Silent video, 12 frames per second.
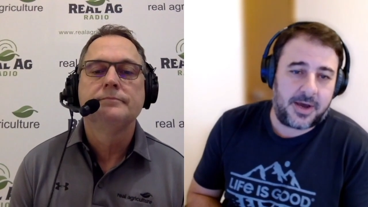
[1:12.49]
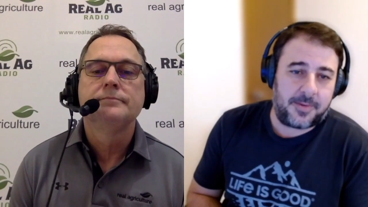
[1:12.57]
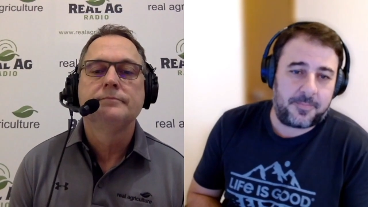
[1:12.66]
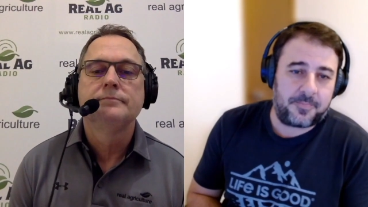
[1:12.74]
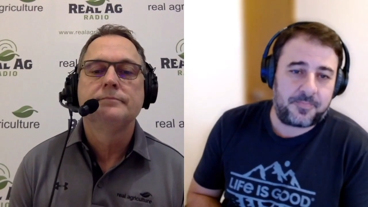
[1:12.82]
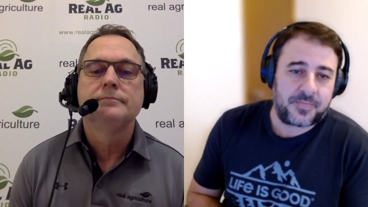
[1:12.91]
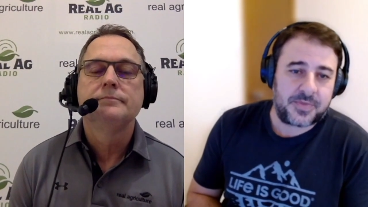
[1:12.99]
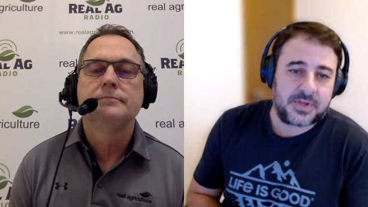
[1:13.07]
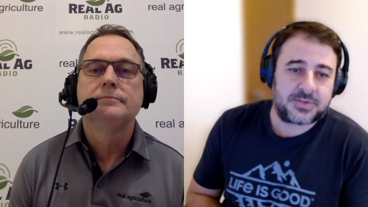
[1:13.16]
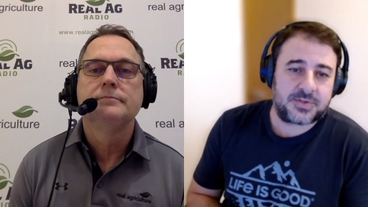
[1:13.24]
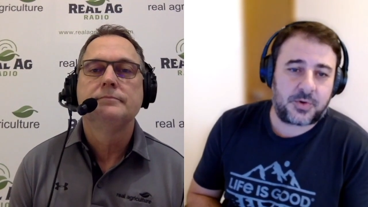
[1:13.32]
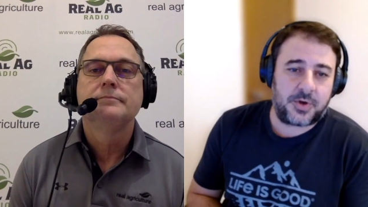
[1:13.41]
Speaker 1: um,
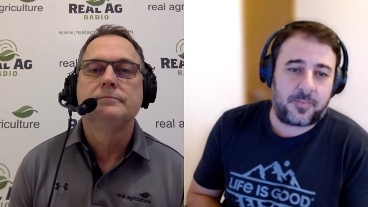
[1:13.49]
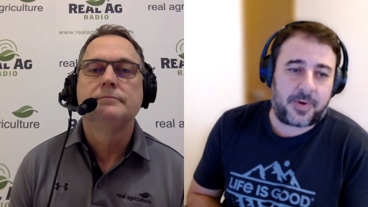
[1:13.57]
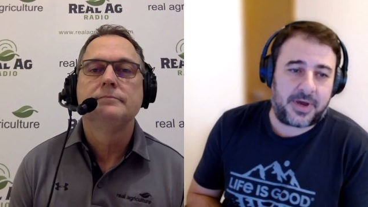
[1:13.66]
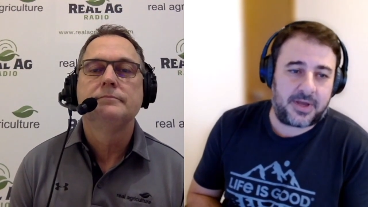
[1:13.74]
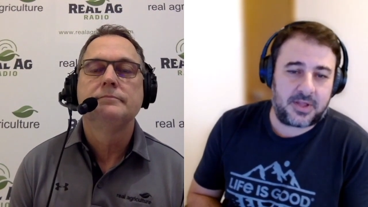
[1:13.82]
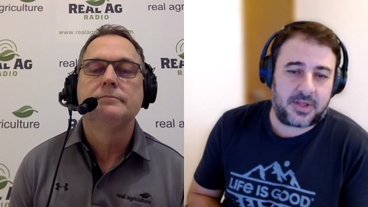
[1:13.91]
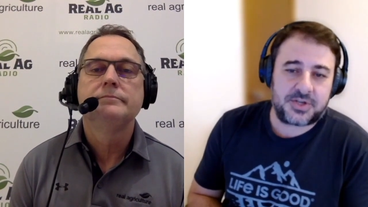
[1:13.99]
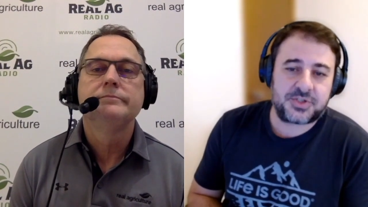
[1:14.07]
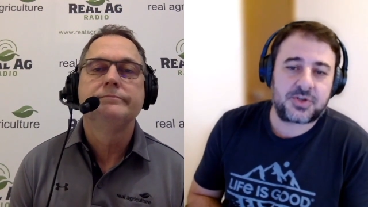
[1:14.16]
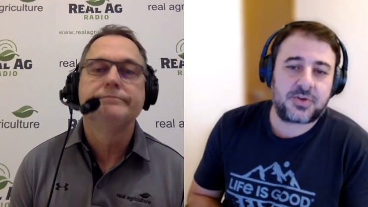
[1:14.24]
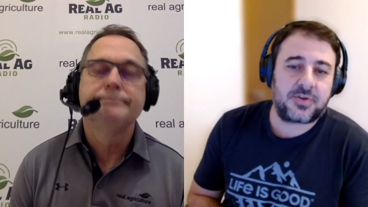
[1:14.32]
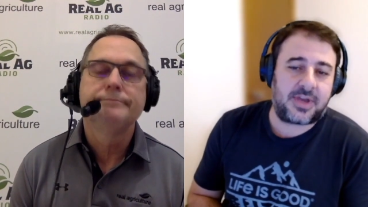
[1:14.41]
soil
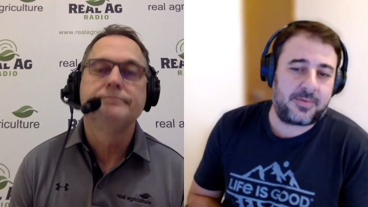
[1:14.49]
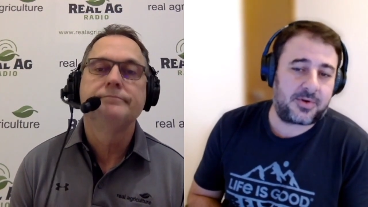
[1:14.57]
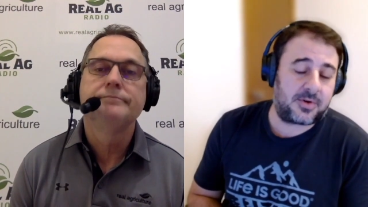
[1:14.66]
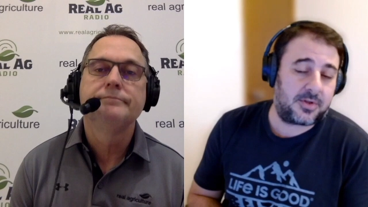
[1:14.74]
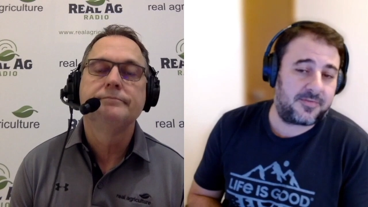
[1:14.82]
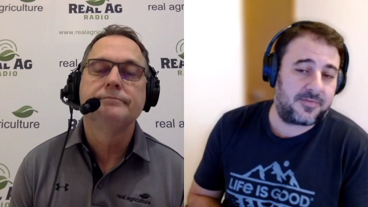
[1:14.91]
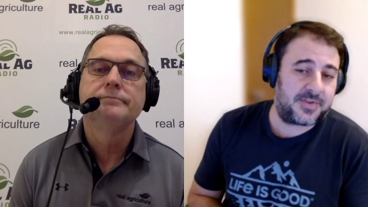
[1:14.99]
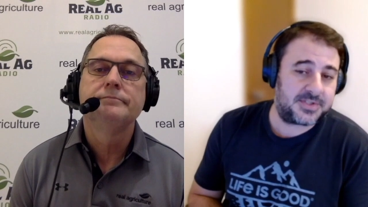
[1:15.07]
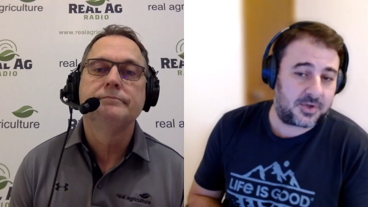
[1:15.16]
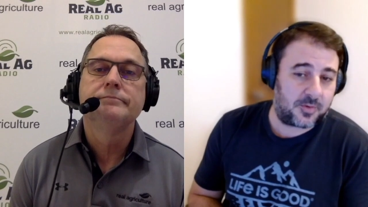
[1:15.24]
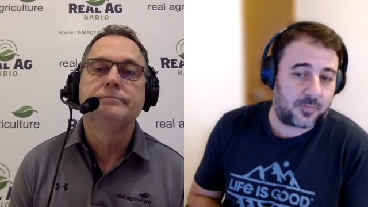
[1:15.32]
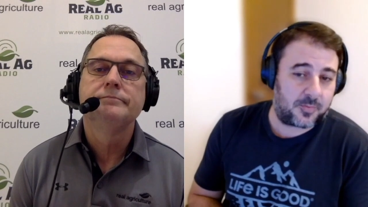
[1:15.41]
biological, chemical, and
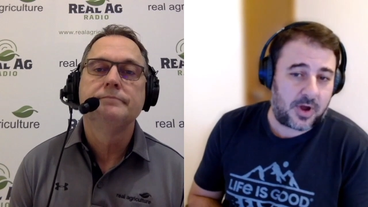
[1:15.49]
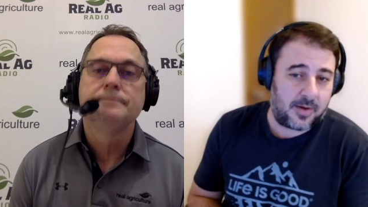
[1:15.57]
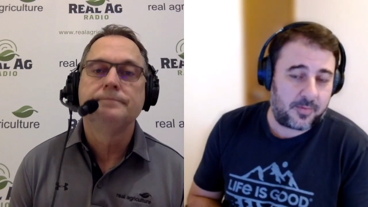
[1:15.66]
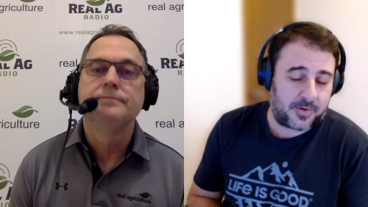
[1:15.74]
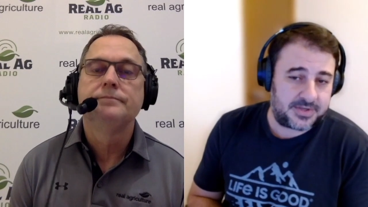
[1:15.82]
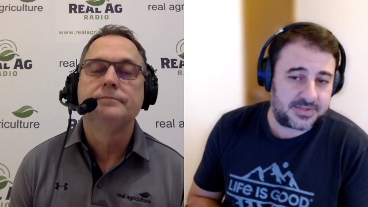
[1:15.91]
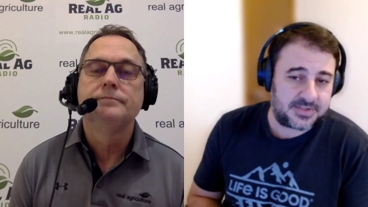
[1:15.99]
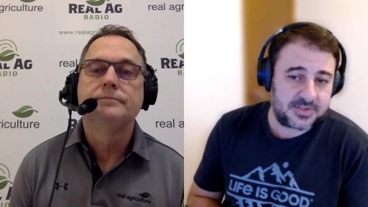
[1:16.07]
physical properties.